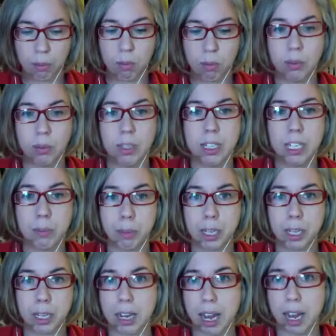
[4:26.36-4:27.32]

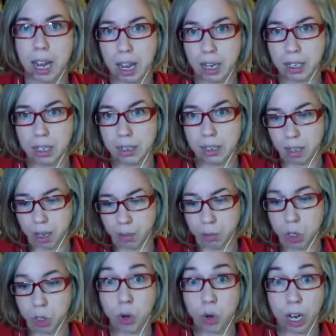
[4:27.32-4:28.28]
deepen and
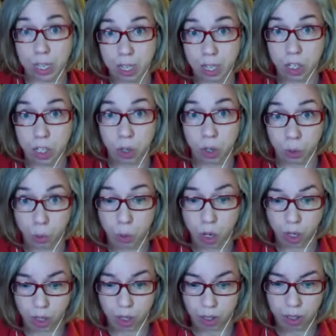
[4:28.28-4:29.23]
strengthen your
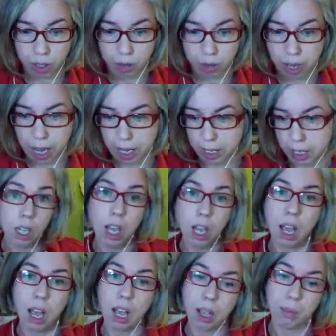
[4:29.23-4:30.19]
work. Okay.
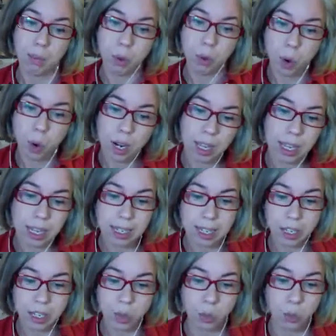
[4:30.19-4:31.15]
One of the things
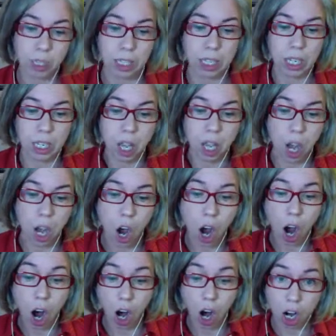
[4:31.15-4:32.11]
that's really
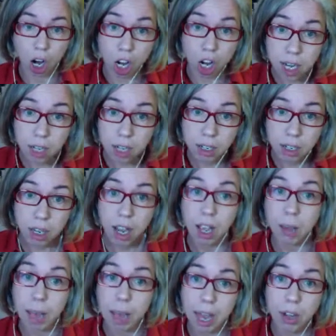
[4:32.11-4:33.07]
hard
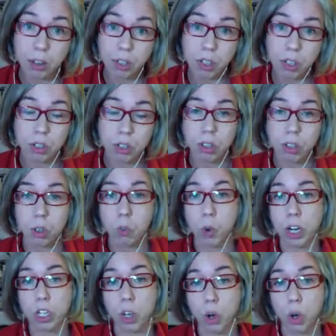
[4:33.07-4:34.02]
about the
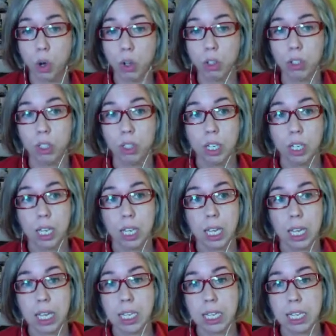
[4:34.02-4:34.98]
one goal
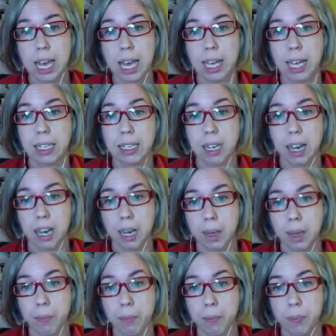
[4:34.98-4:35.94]
is that
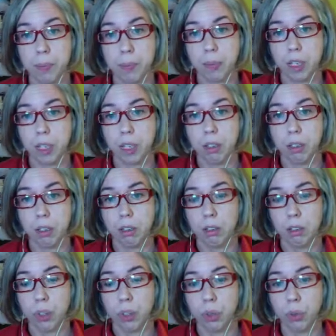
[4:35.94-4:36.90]

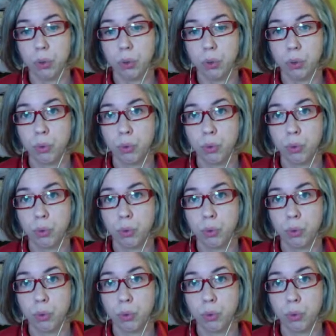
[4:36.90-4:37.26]
you